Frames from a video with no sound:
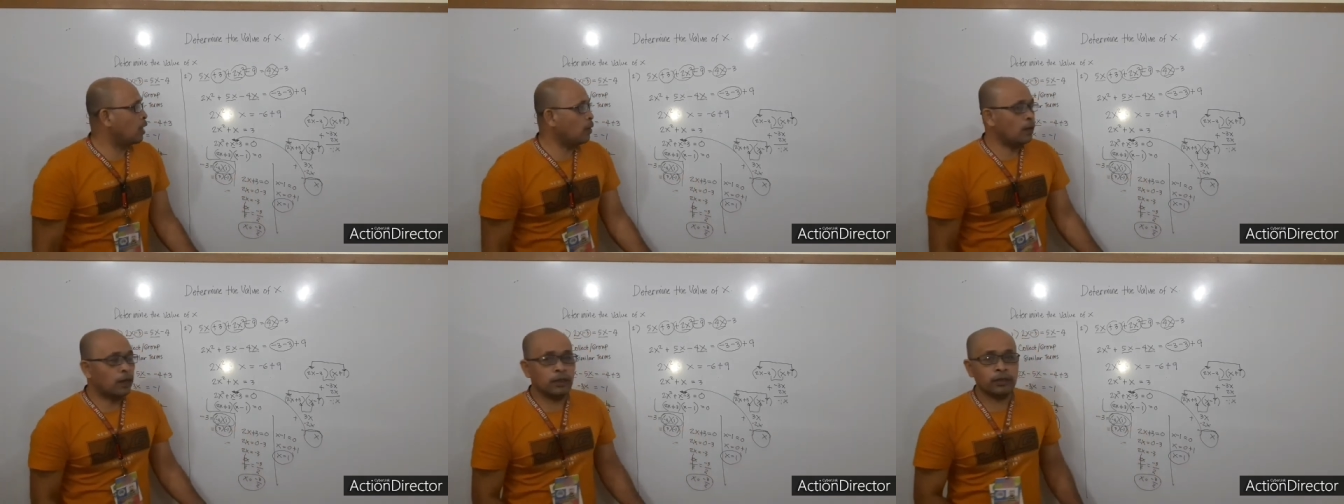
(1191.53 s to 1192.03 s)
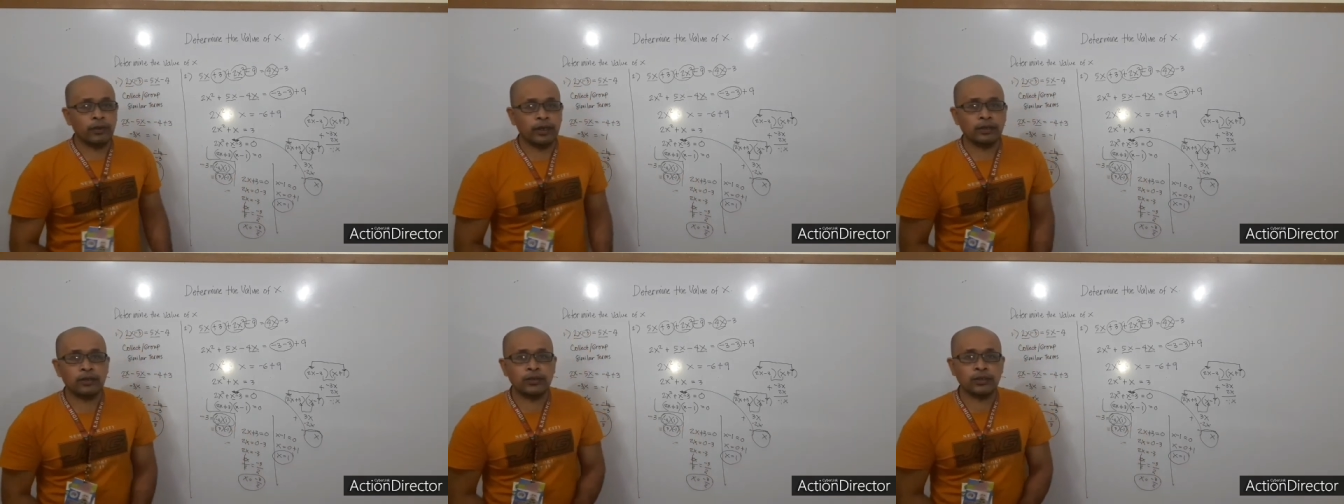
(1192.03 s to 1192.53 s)
on how are you
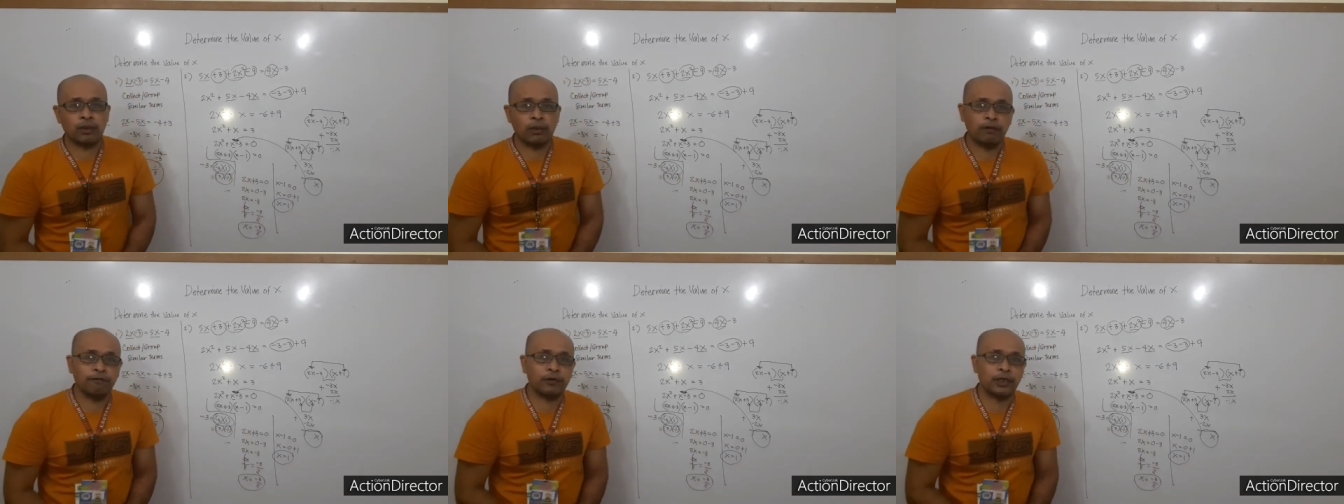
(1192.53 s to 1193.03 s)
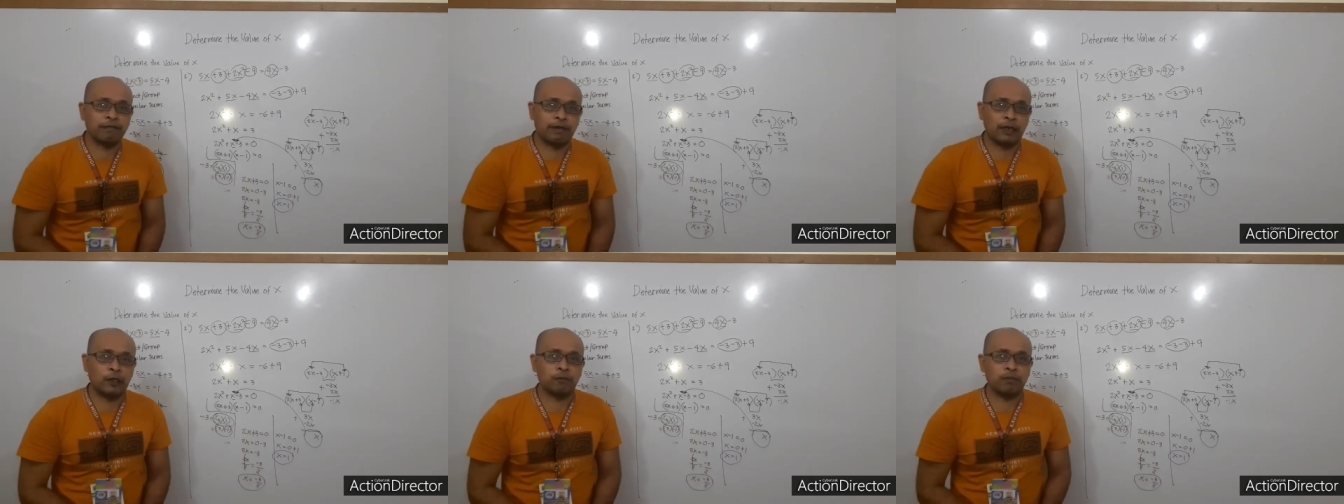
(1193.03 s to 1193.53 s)
going to solve for the
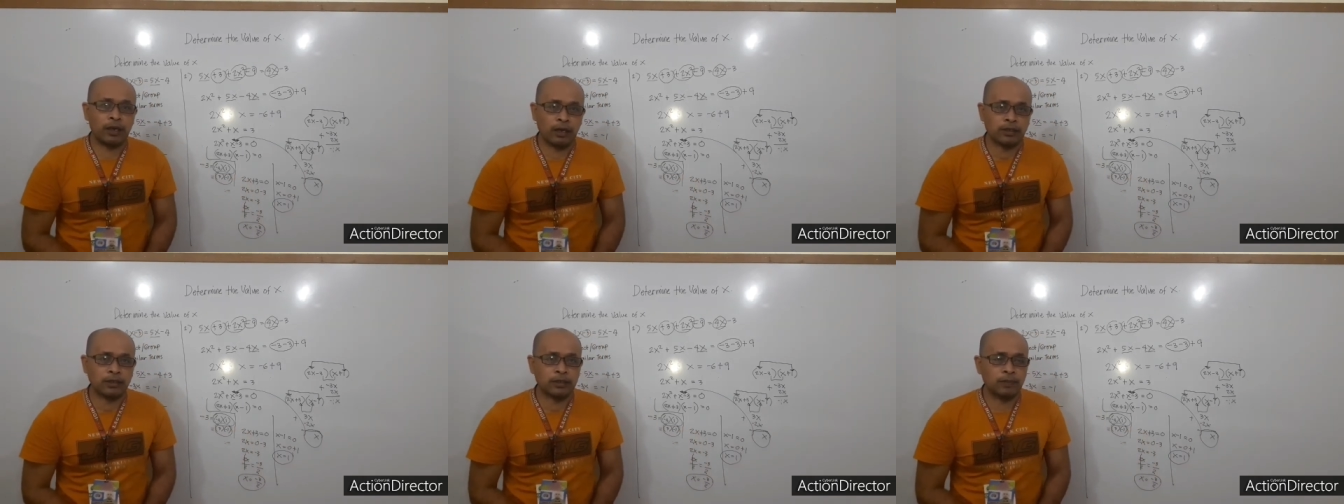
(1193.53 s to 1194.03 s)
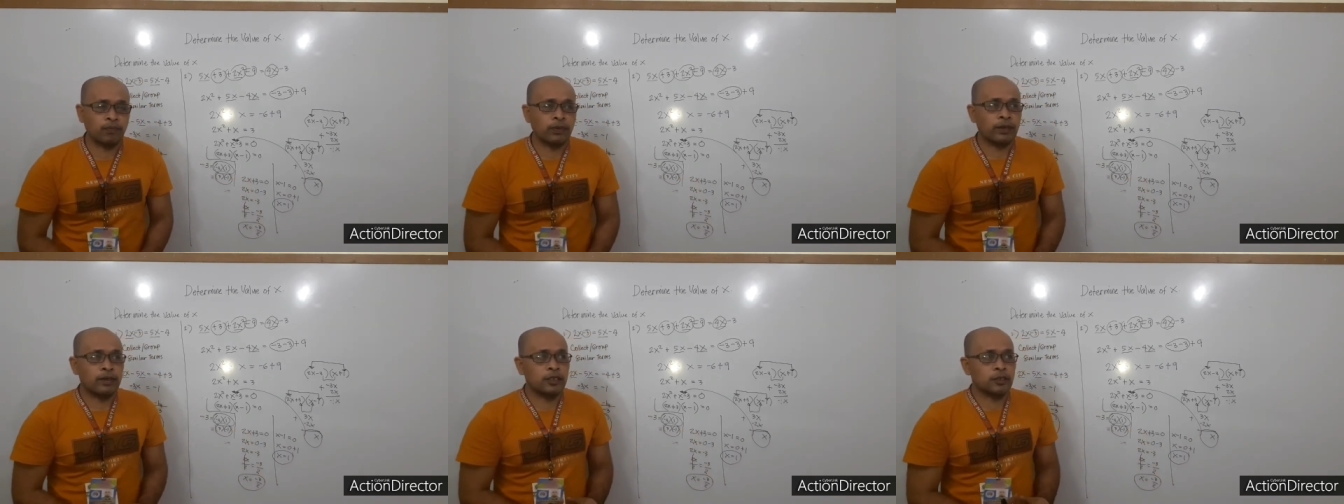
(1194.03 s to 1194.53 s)
value of x,
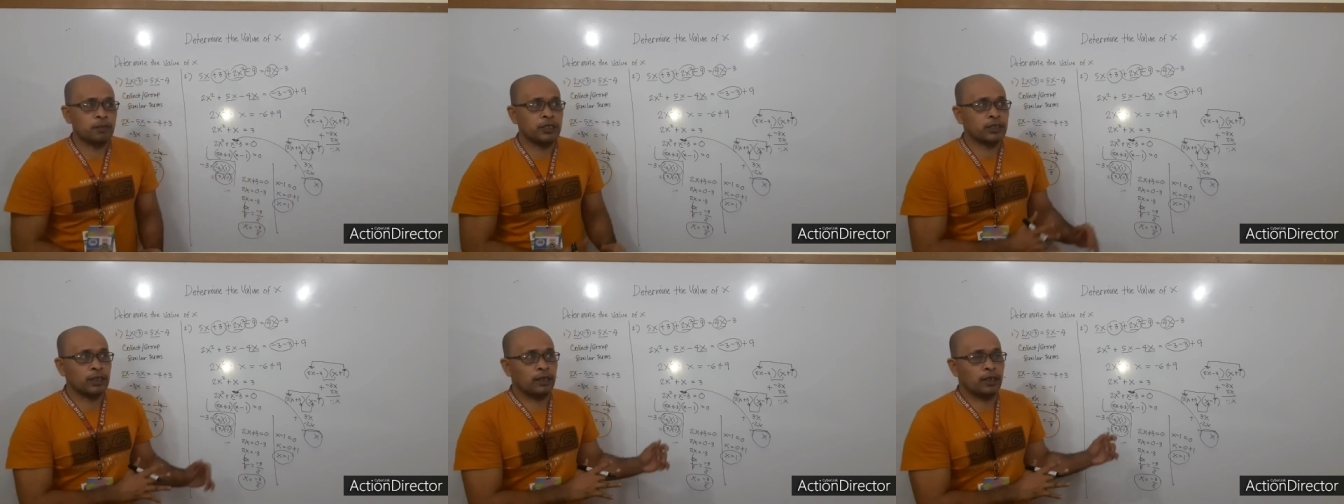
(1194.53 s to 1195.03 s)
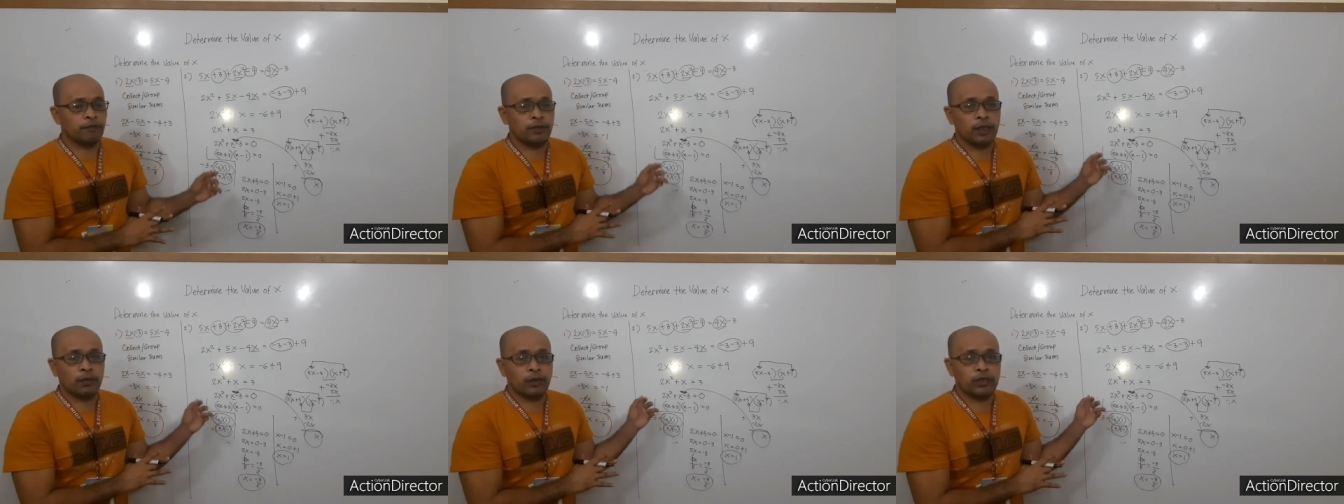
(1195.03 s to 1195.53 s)
especially
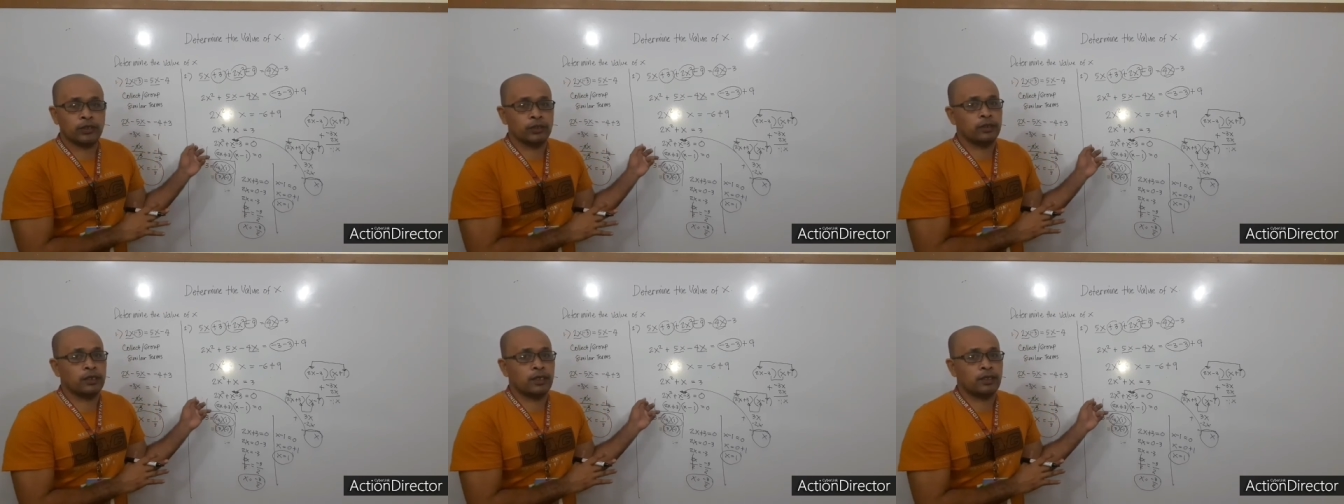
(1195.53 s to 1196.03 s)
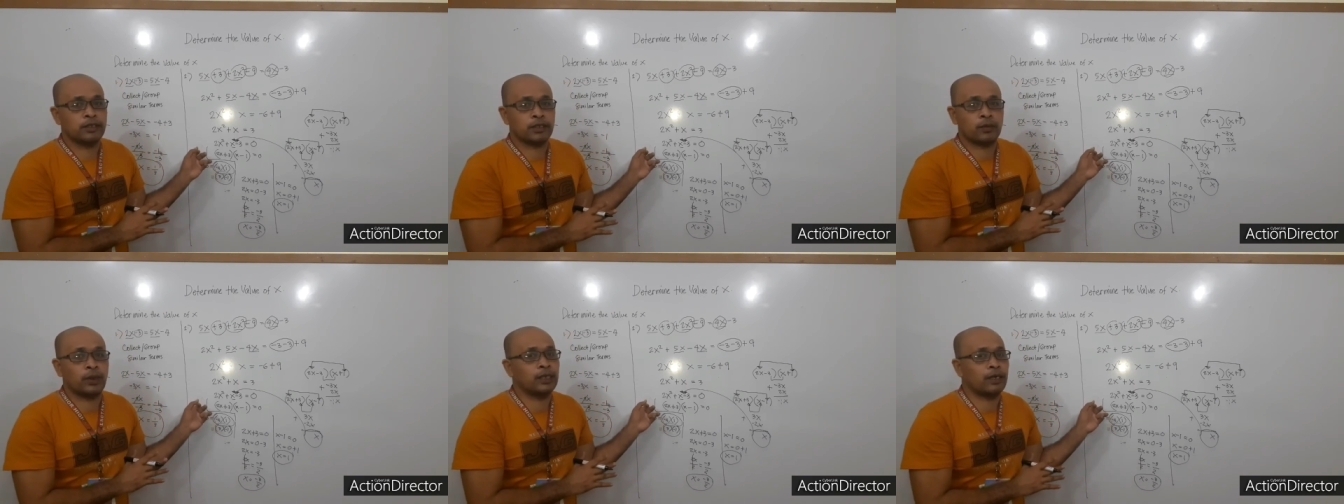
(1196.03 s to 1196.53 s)
if the equation
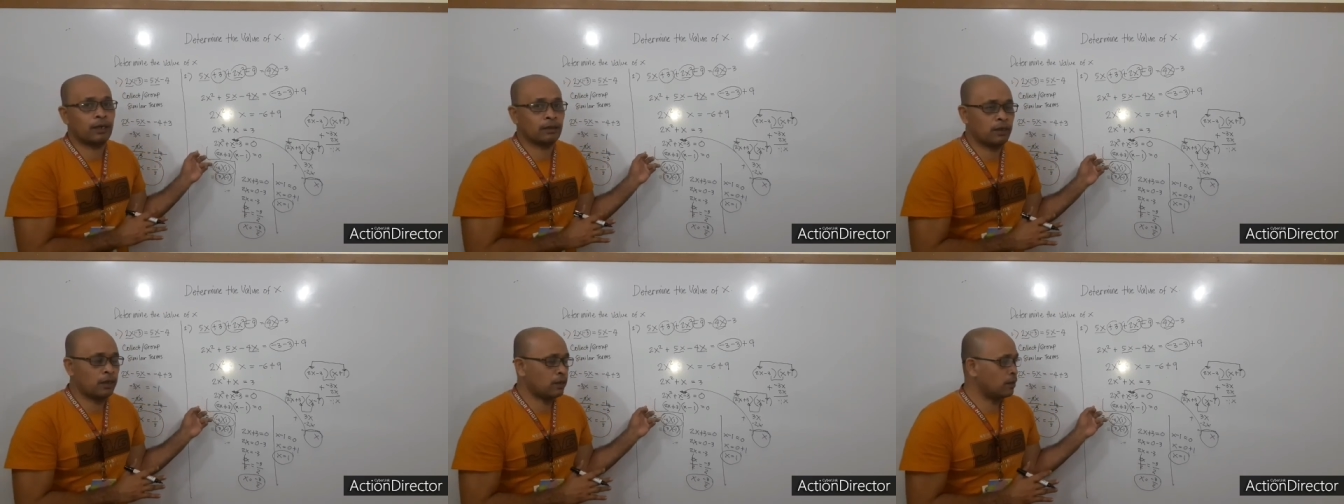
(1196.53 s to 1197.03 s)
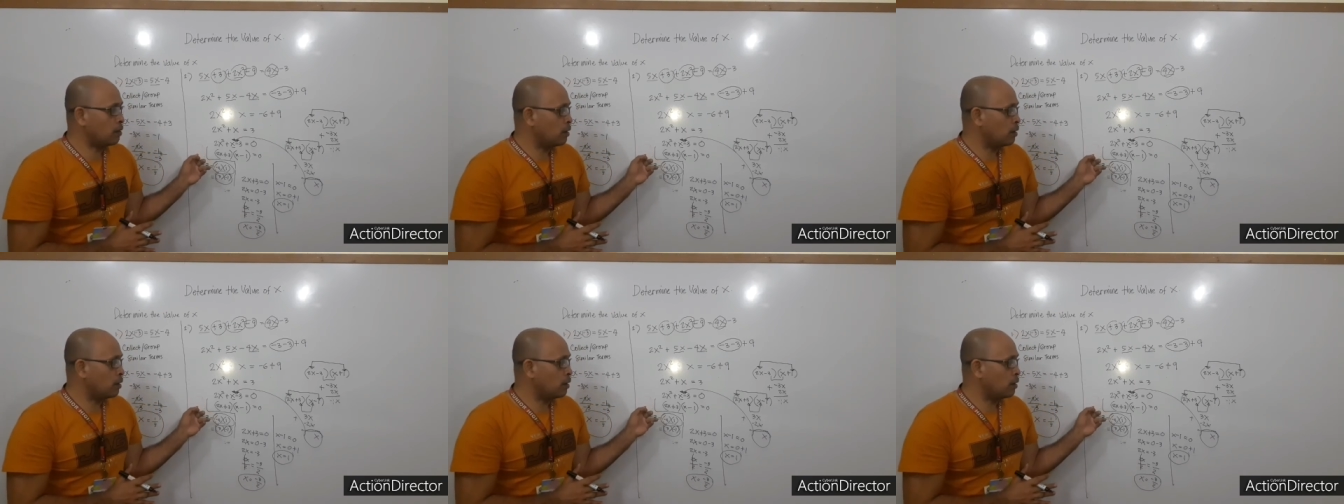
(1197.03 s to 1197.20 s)
is quadratic.